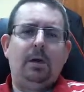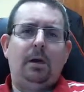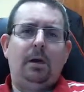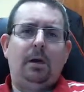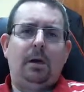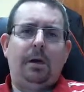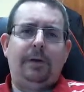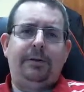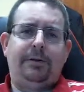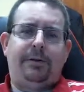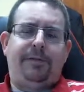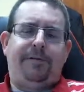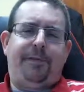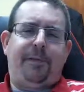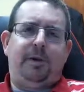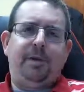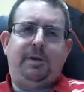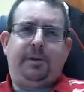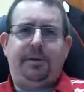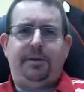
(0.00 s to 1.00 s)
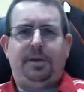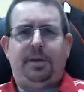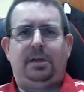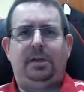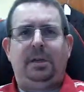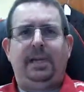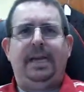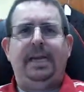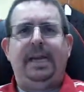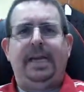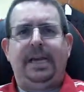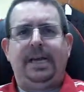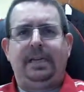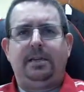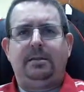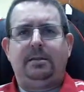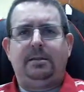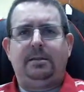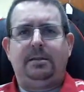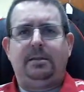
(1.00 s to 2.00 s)
It refers to the
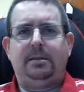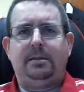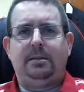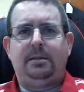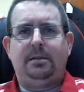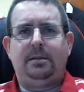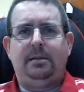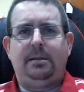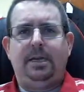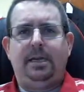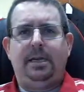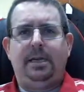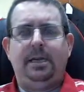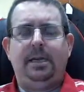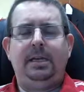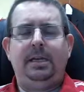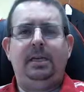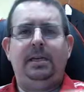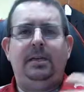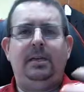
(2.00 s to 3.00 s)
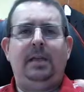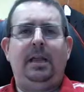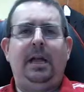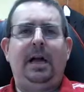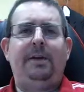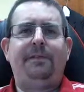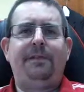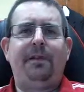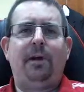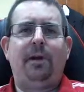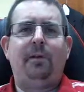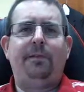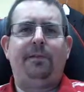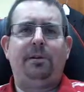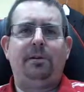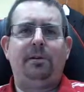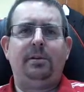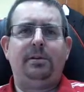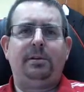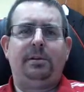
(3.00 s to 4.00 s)
gleanings, the
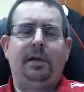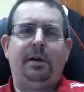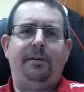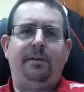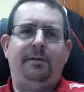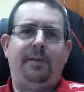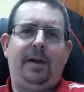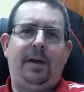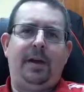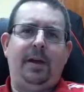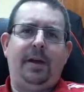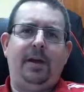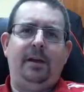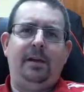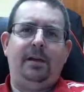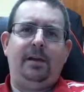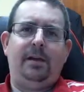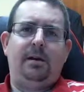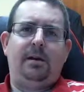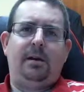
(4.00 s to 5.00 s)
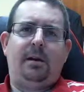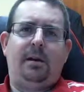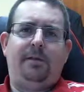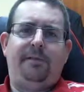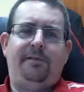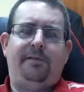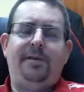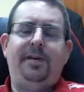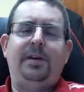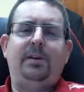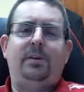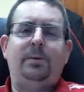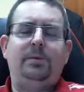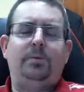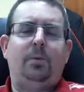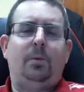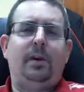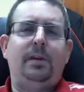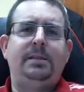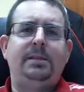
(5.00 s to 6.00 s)
leftovers of a field
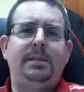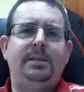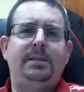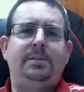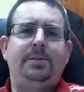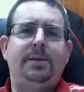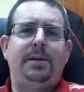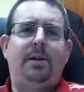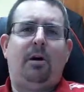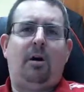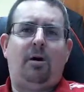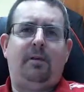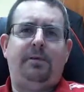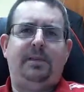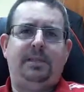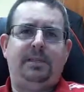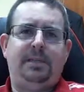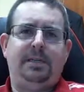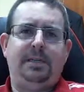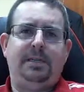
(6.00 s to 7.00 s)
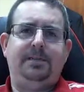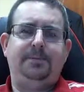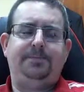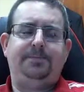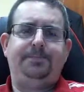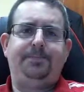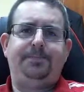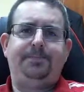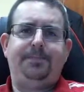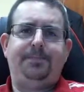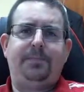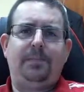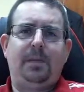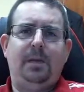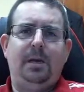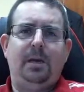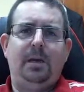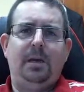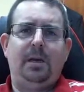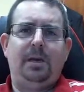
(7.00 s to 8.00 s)
once it's been harvested.
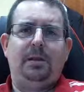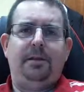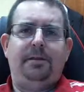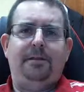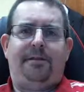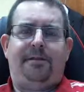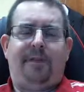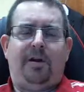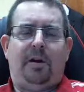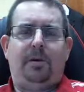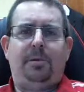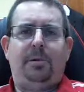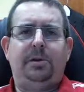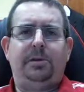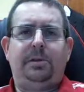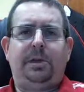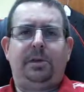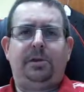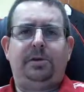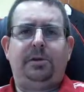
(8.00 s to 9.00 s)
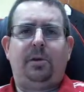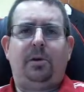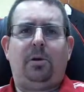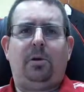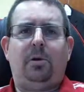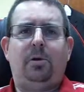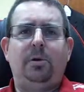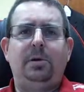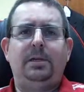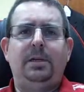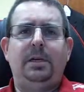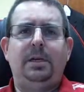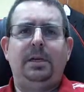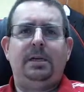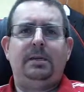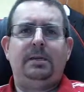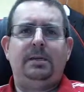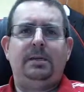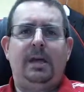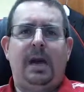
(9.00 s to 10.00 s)
The farmers are told
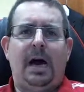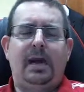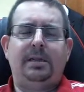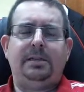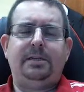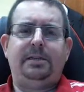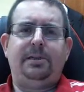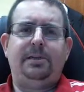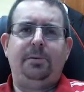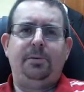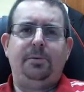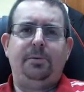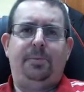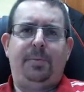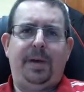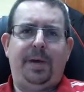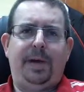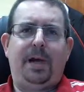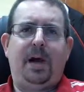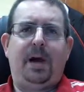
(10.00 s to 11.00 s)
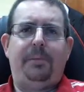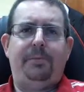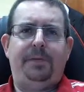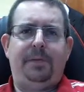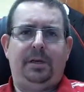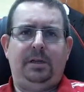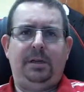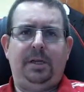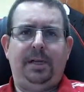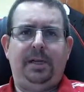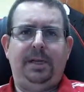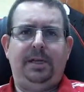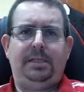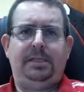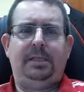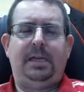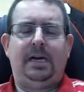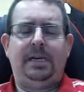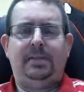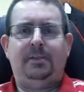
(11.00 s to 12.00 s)
not to pick up the
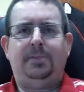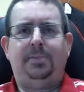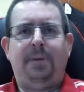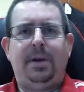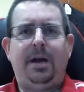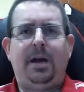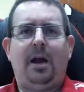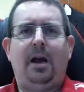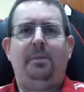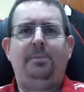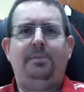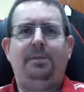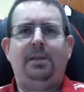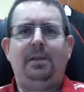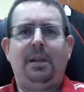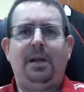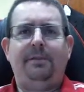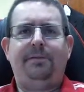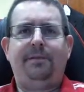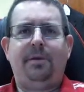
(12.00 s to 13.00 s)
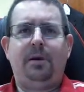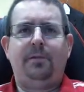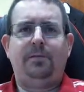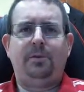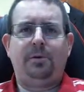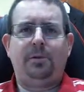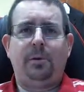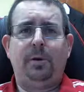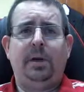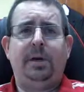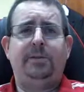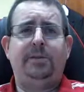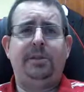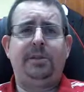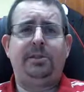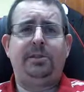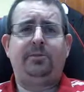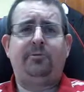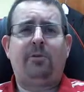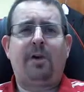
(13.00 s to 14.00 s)
gleanings, not to pick up the leftover, whatever
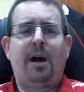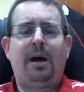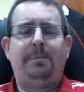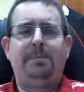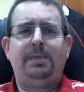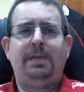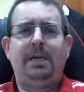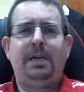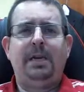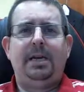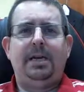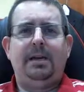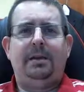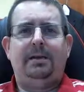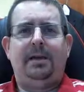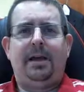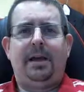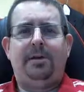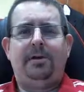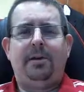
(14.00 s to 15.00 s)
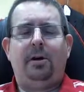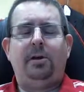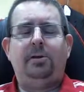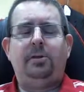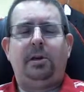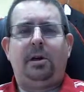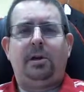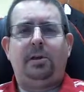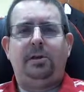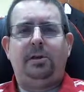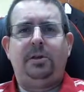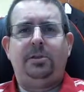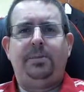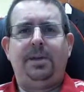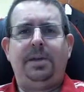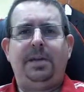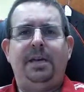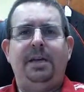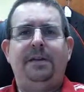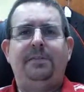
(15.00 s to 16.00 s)
is dropped, that those are to
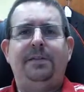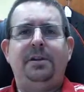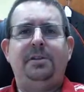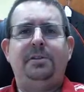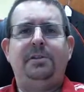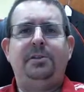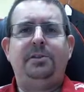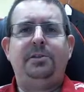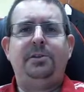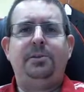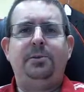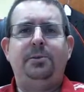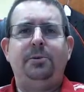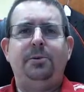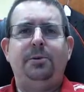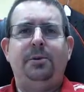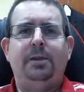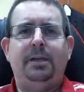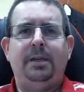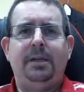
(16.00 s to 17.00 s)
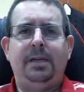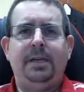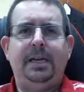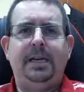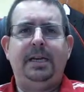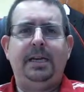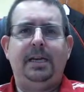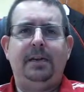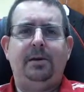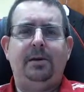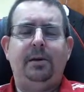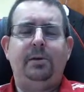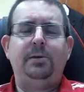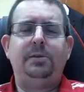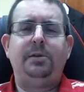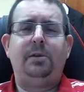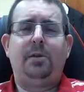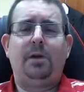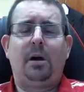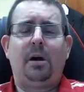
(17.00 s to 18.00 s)
be given to the needy,
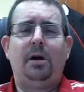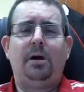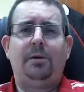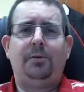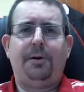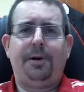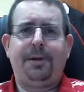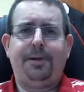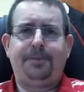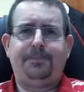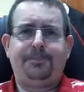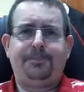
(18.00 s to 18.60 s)
those who are hungry.